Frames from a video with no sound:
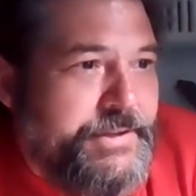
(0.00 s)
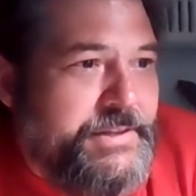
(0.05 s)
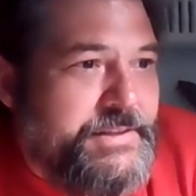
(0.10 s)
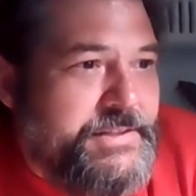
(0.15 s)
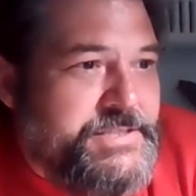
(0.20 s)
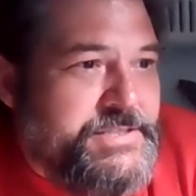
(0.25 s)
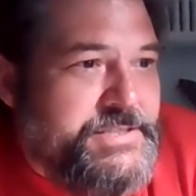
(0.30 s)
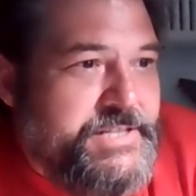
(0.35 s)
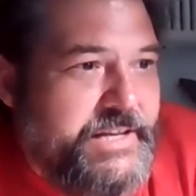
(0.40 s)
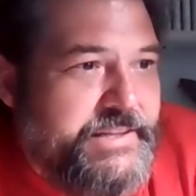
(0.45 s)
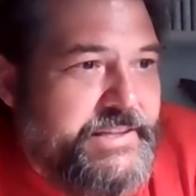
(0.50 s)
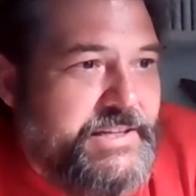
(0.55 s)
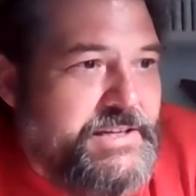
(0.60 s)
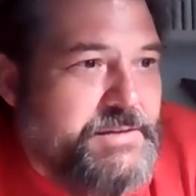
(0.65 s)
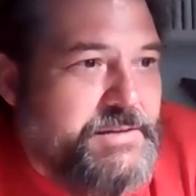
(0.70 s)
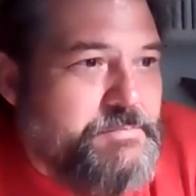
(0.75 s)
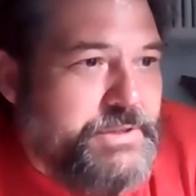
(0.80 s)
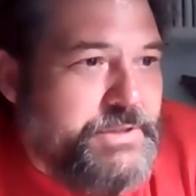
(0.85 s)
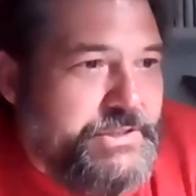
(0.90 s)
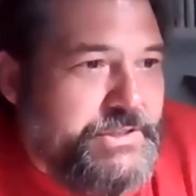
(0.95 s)
that there's nothing
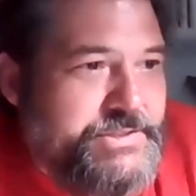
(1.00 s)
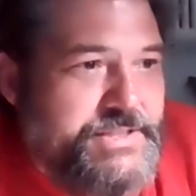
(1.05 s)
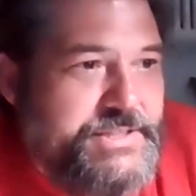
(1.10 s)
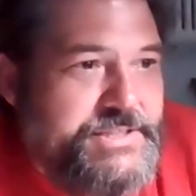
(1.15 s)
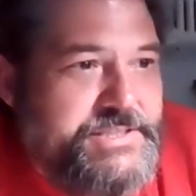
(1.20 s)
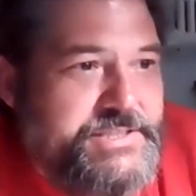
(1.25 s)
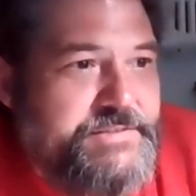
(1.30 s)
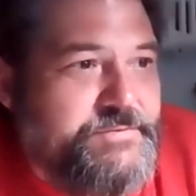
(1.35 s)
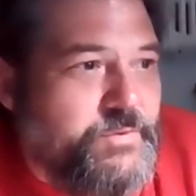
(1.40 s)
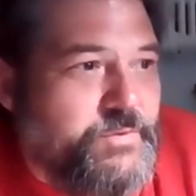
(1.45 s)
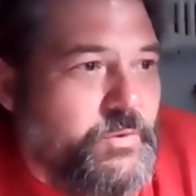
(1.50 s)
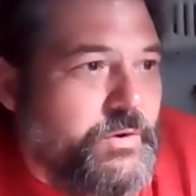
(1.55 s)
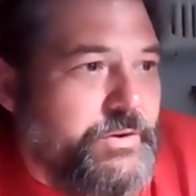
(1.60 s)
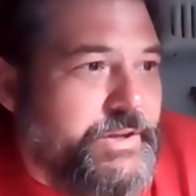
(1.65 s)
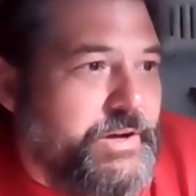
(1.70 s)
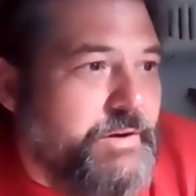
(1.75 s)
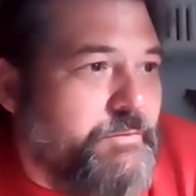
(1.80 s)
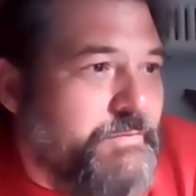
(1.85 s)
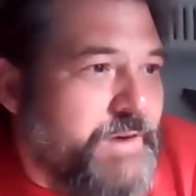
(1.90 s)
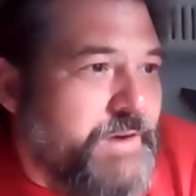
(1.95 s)
in Bill 64 that